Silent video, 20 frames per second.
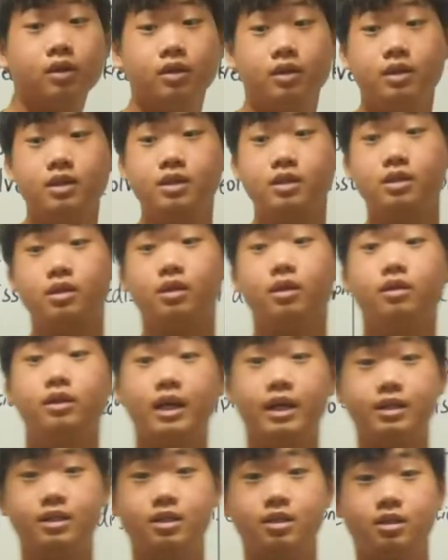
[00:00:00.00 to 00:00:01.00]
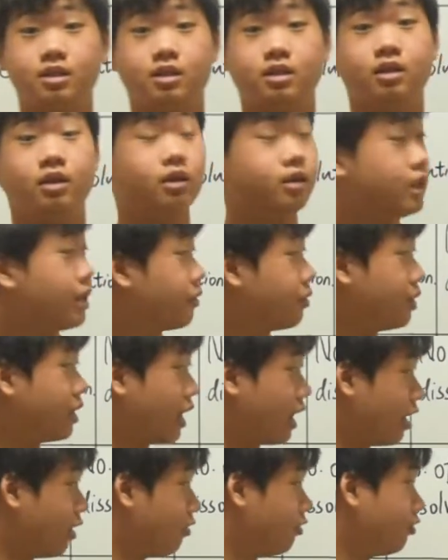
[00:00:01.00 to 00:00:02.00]
this density that we
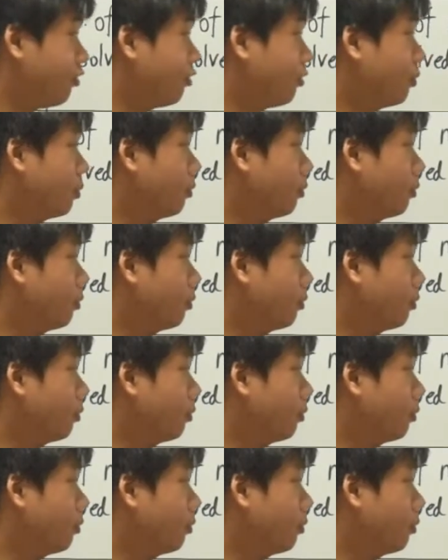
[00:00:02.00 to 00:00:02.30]
have?